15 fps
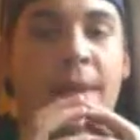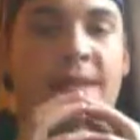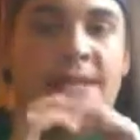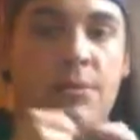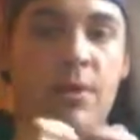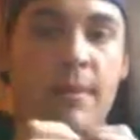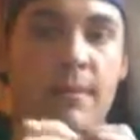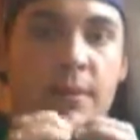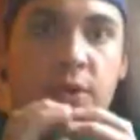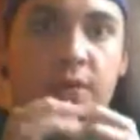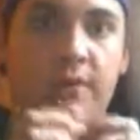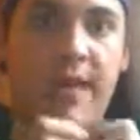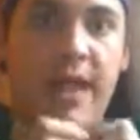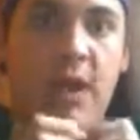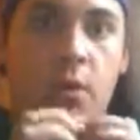Basically, what I'm going to
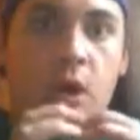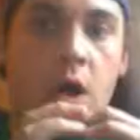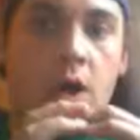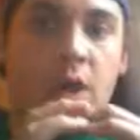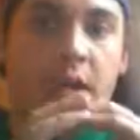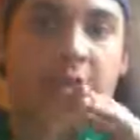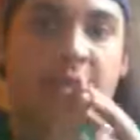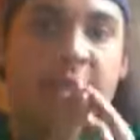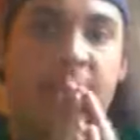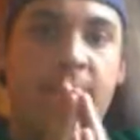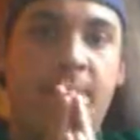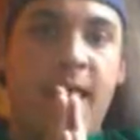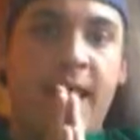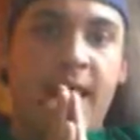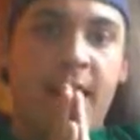do from now on is
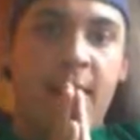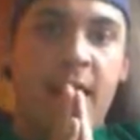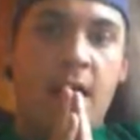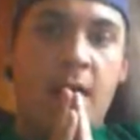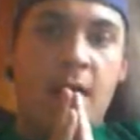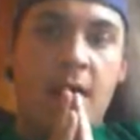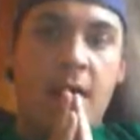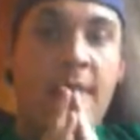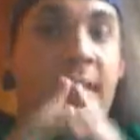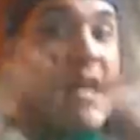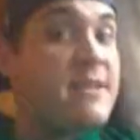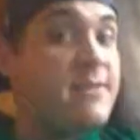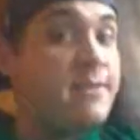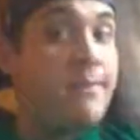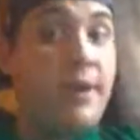I'm thinking about, and
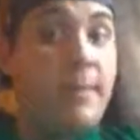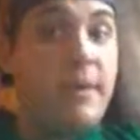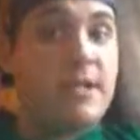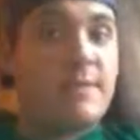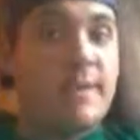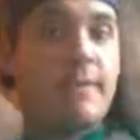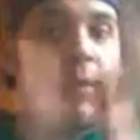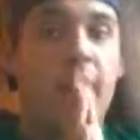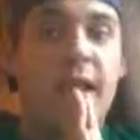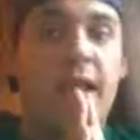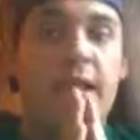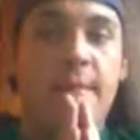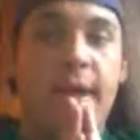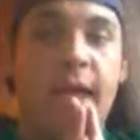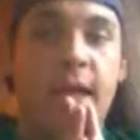that's pretty much my
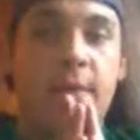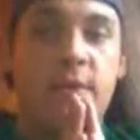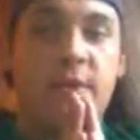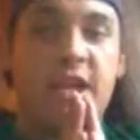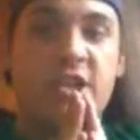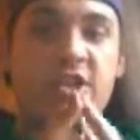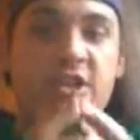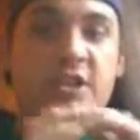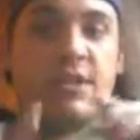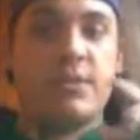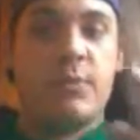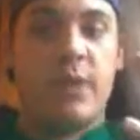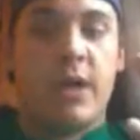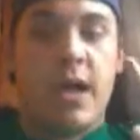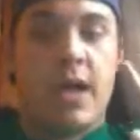Money in the Bank
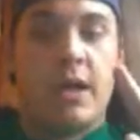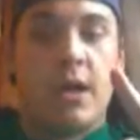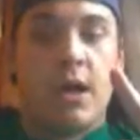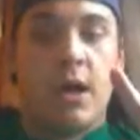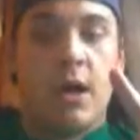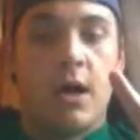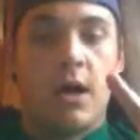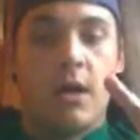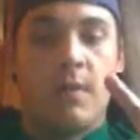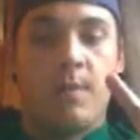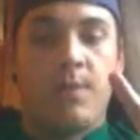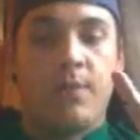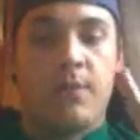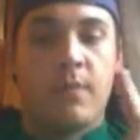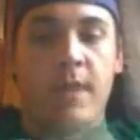predictions. We
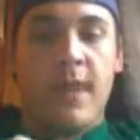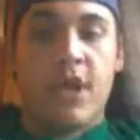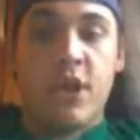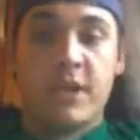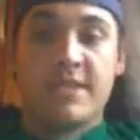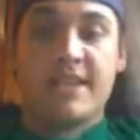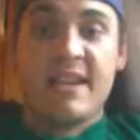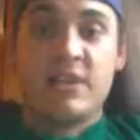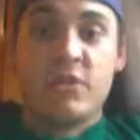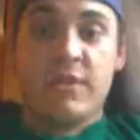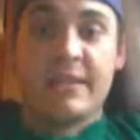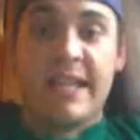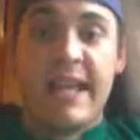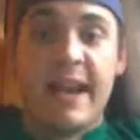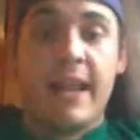got Curtis
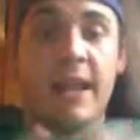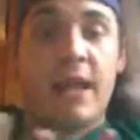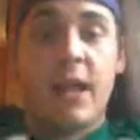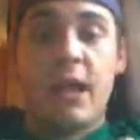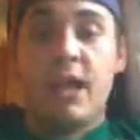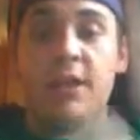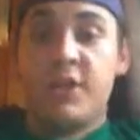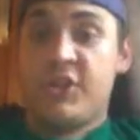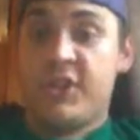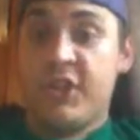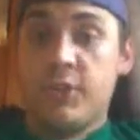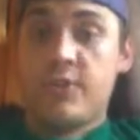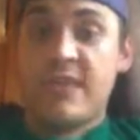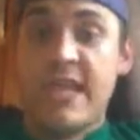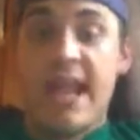Axel retaining, The
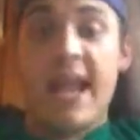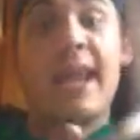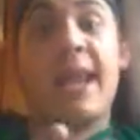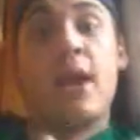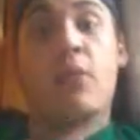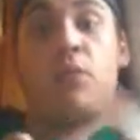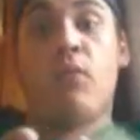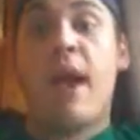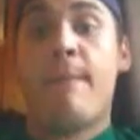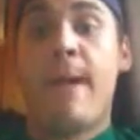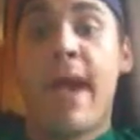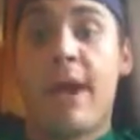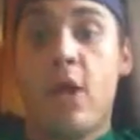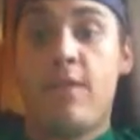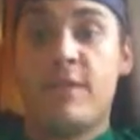Shield retaining,
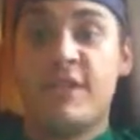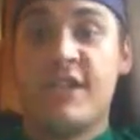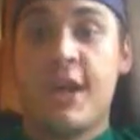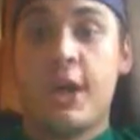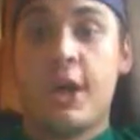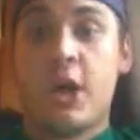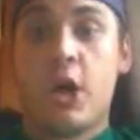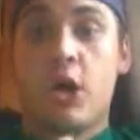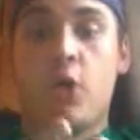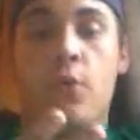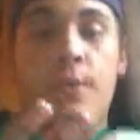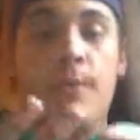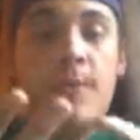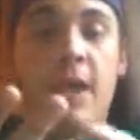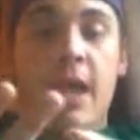Ryback over
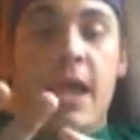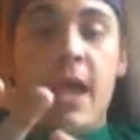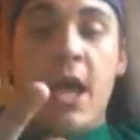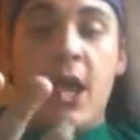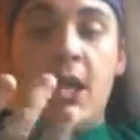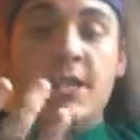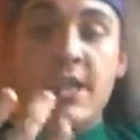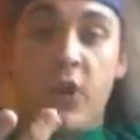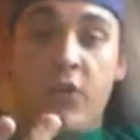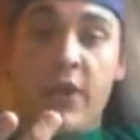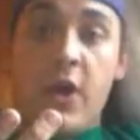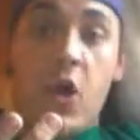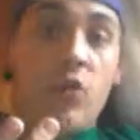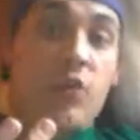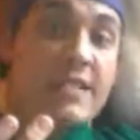Jericho, Del
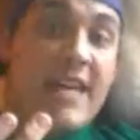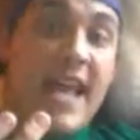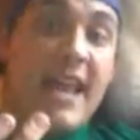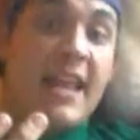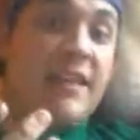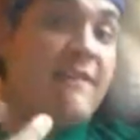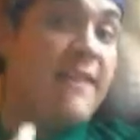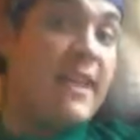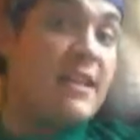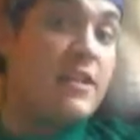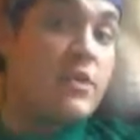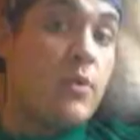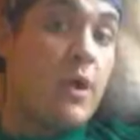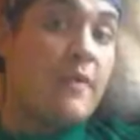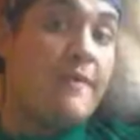Rio retaining via
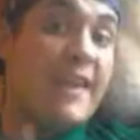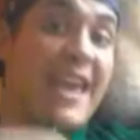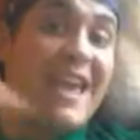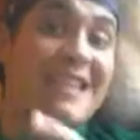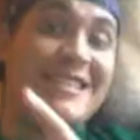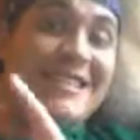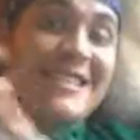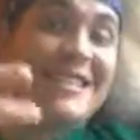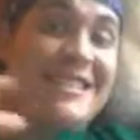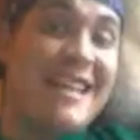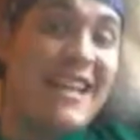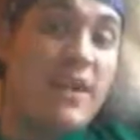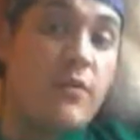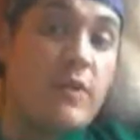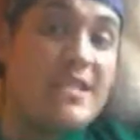disqualification,
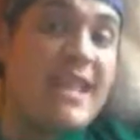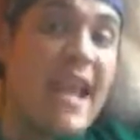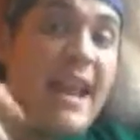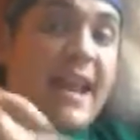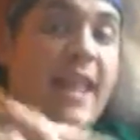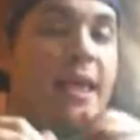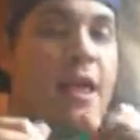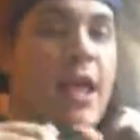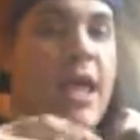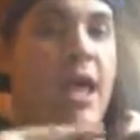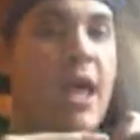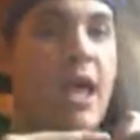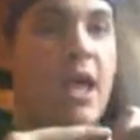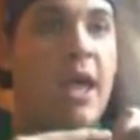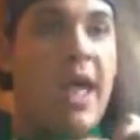Cena retaining,
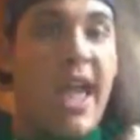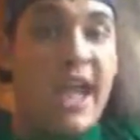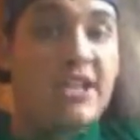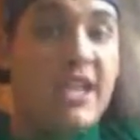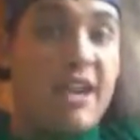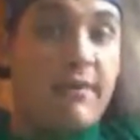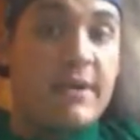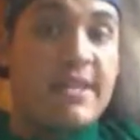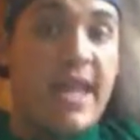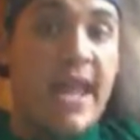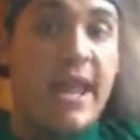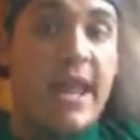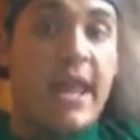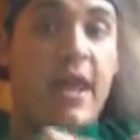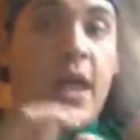AJ
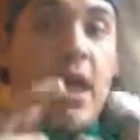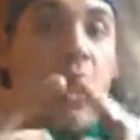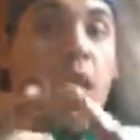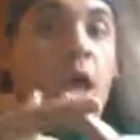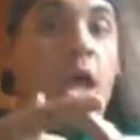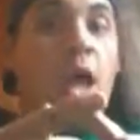retaining,